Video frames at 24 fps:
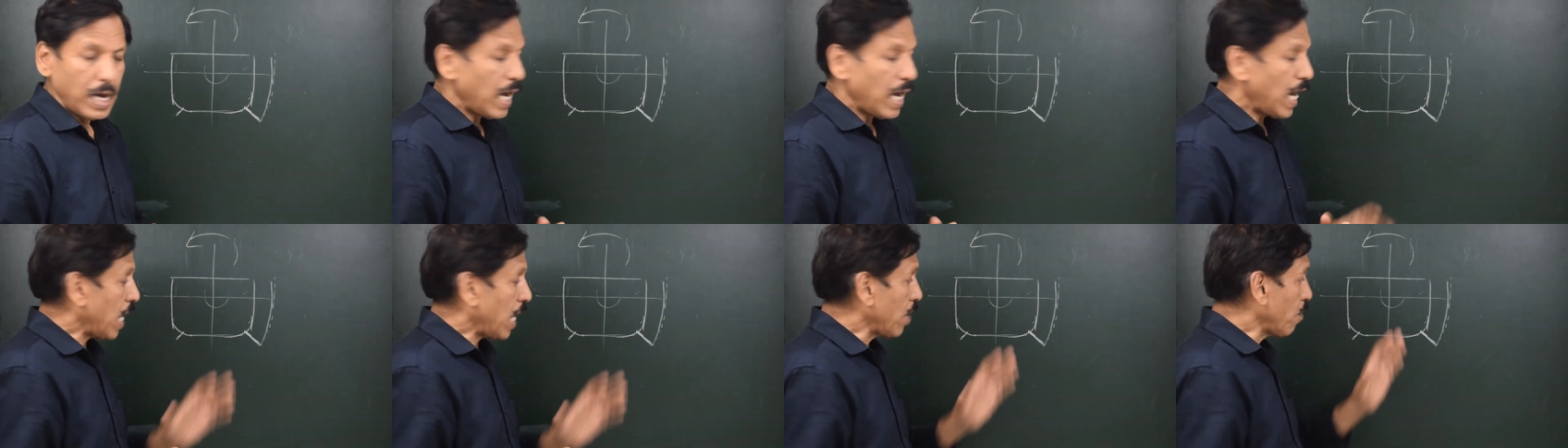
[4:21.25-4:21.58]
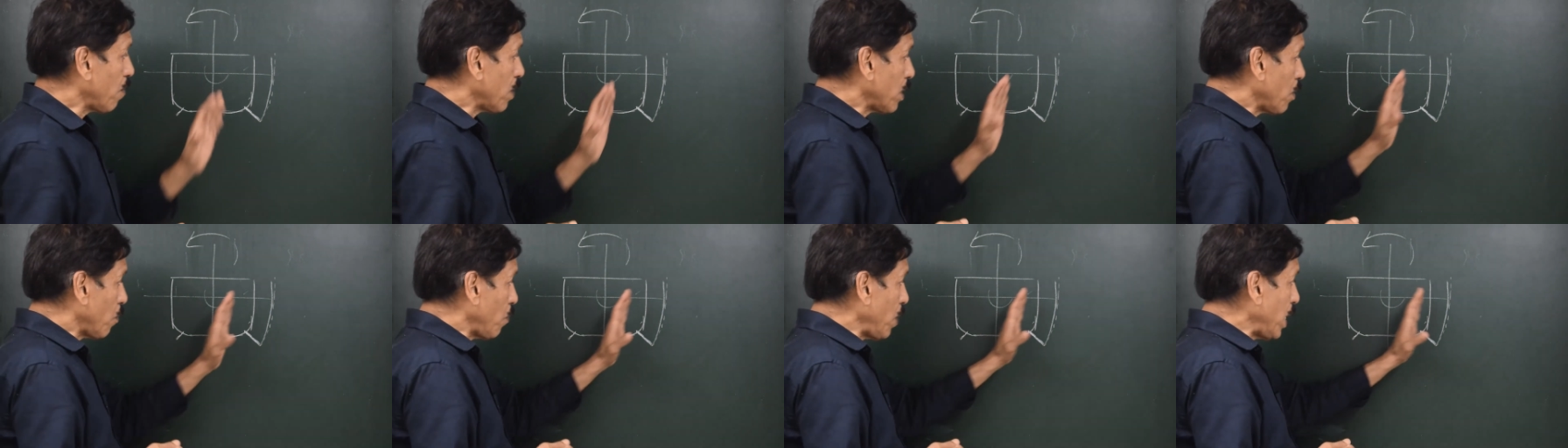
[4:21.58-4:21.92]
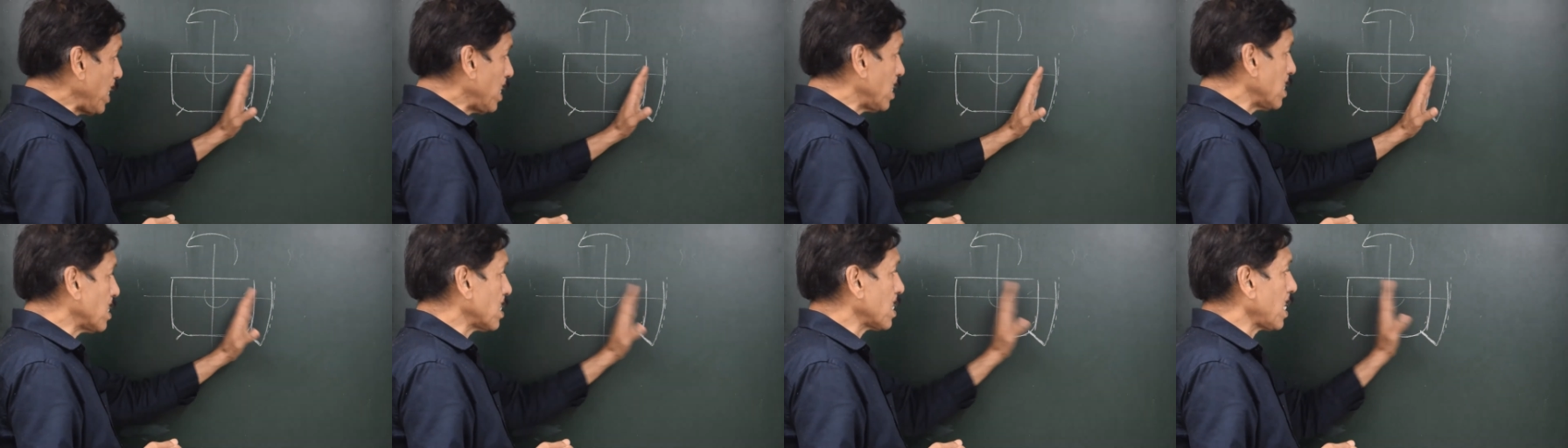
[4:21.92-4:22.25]
And when the weight
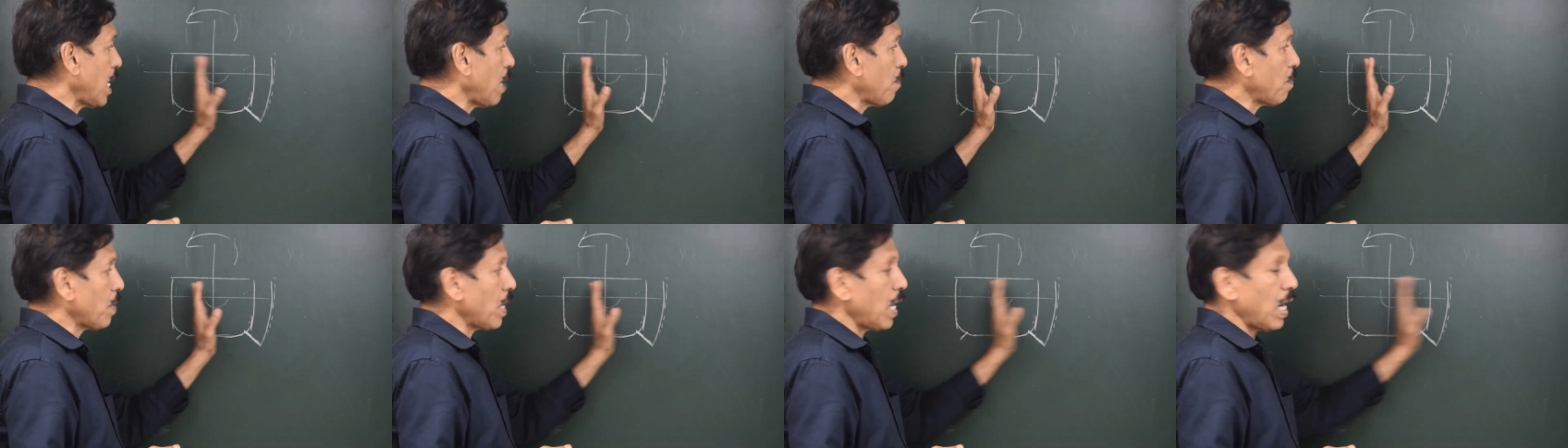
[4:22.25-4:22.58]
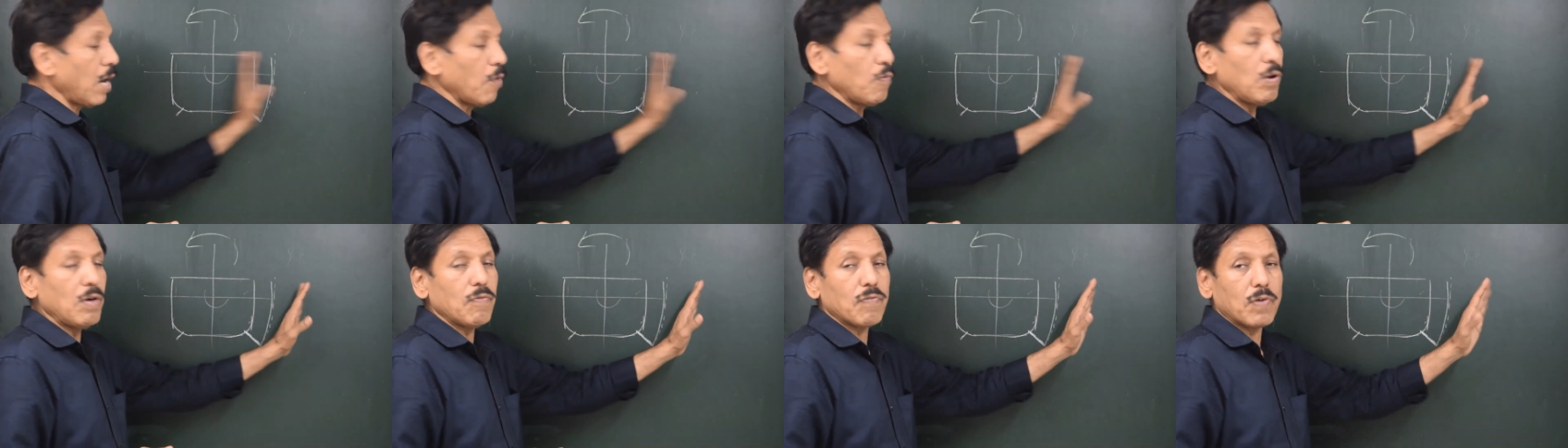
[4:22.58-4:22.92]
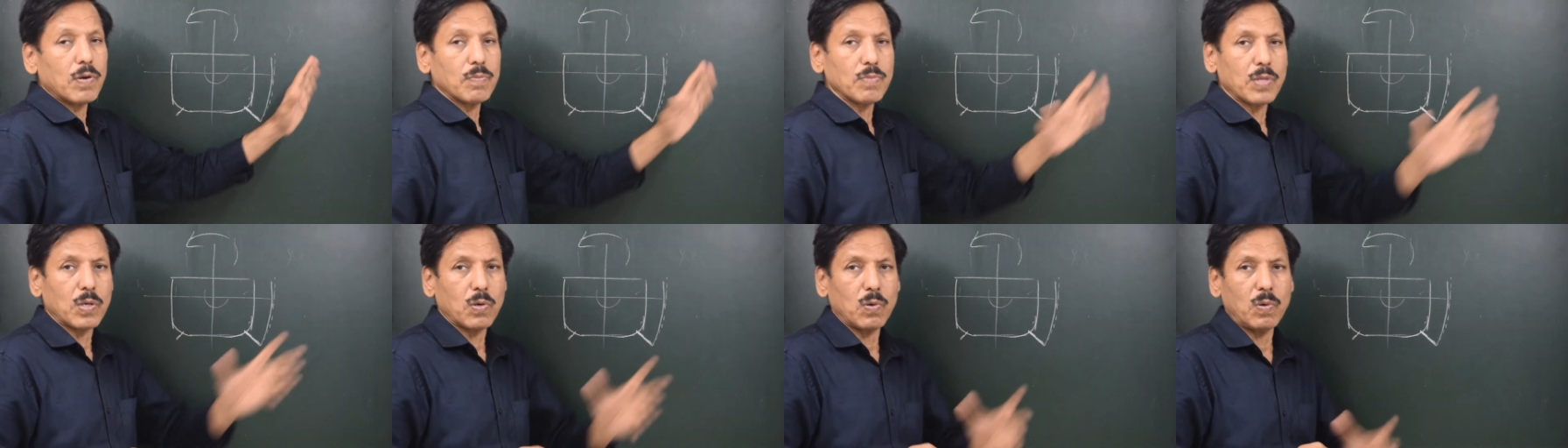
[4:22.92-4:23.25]
is kept away
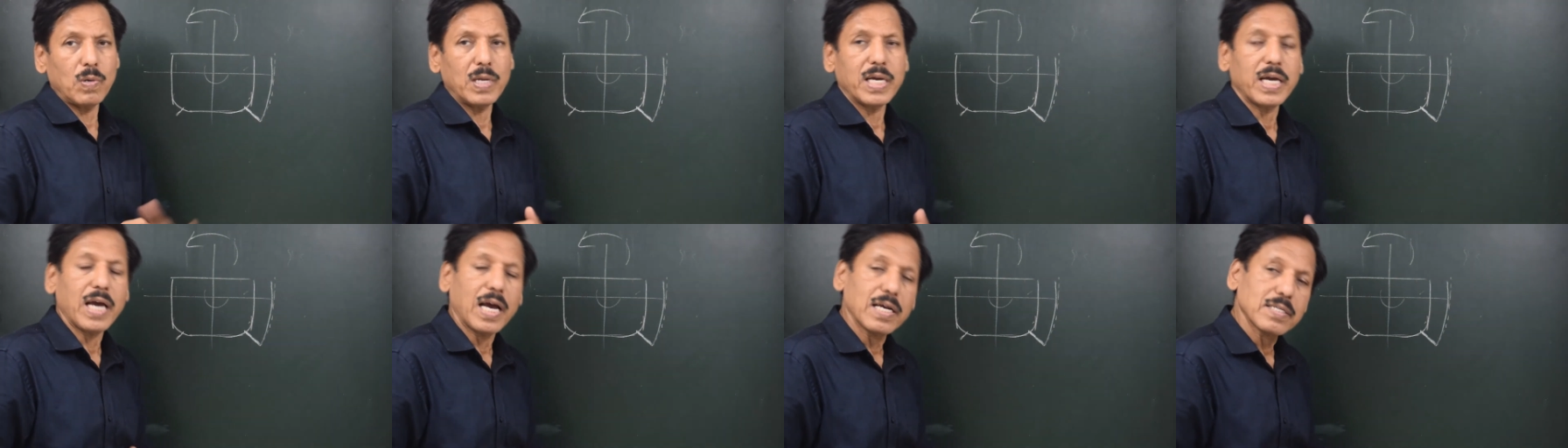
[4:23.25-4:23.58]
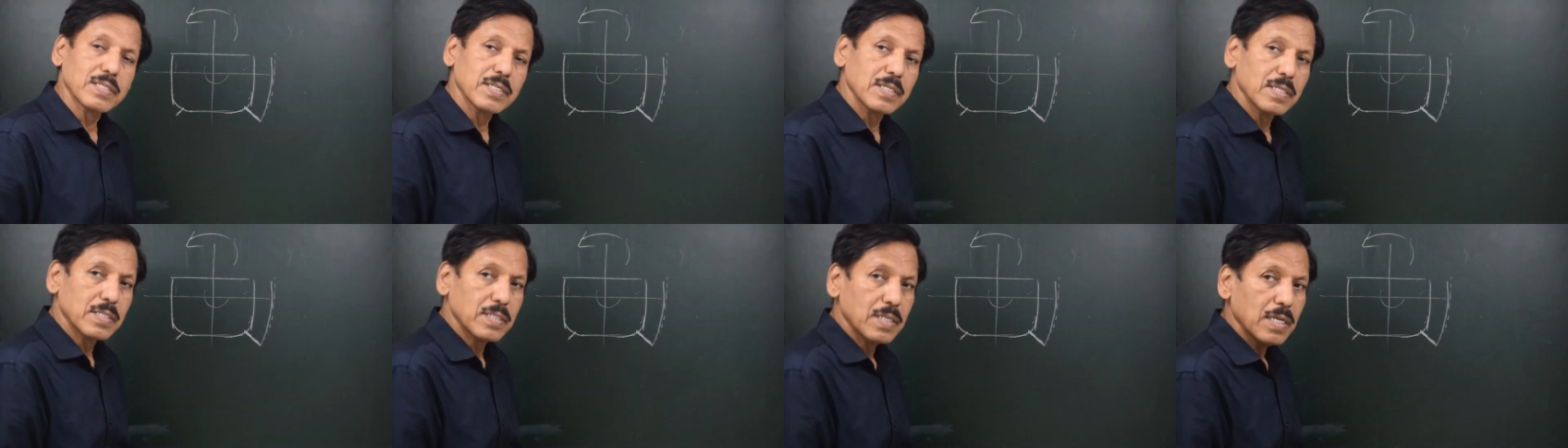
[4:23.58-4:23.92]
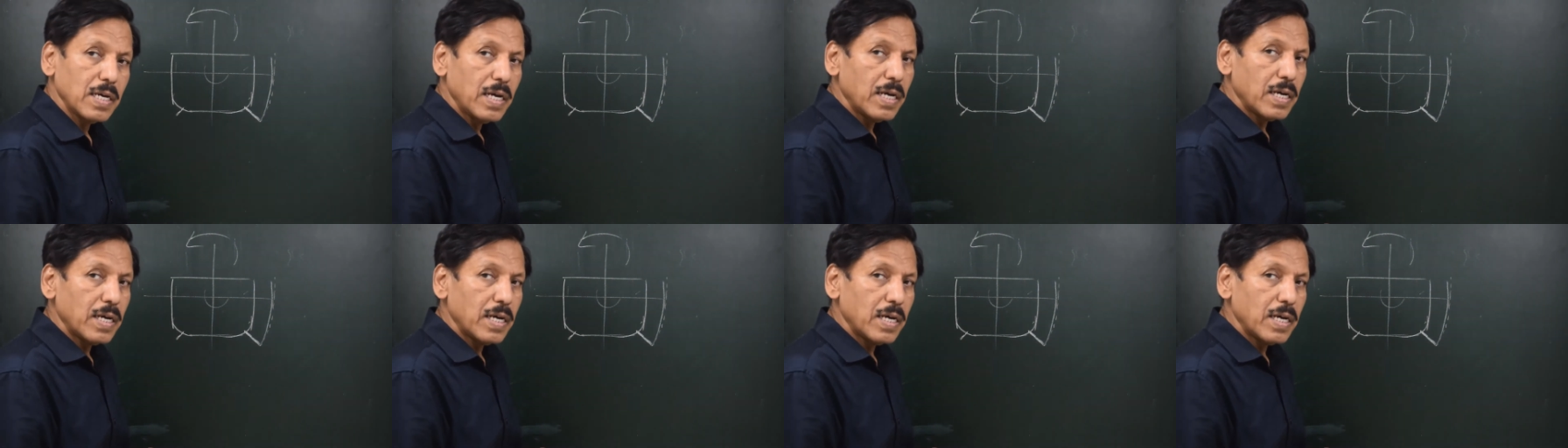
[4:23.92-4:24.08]
from the rolling axis,